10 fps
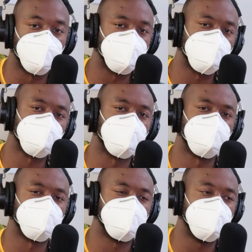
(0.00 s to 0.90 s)
or if you just
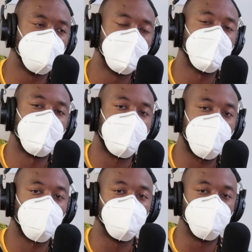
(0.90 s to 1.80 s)
want to see
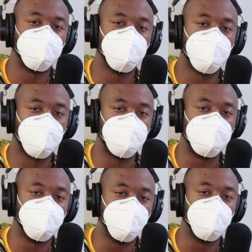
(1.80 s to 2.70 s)
how we do what we
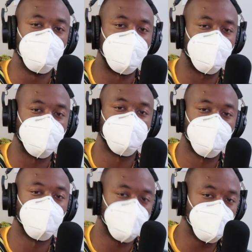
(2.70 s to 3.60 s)
do out here
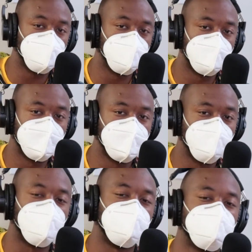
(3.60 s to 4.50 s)
for you,
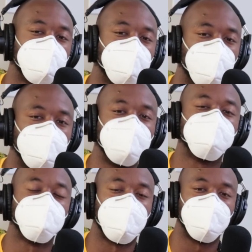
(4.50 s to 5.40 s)
you can hit us up on
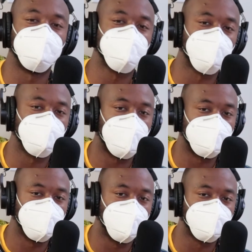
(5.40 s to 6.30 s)
Instagram and Twitter
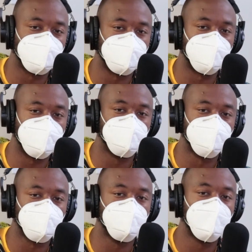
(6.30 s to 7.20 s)
at Young the letter N
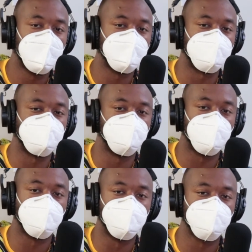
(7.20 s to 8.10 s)
Muslim. That's
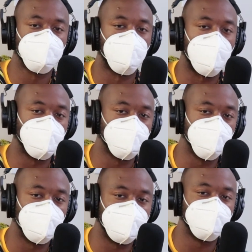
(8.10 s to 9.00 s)
Young and Muslim,
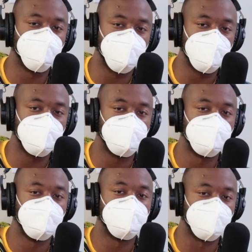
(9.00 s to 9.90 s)
YOUNG
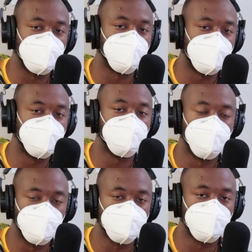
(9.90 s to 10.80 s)
the letter N
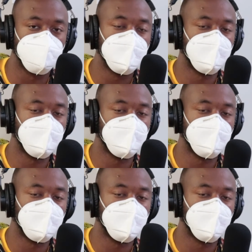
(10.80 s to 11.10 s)
Muslim.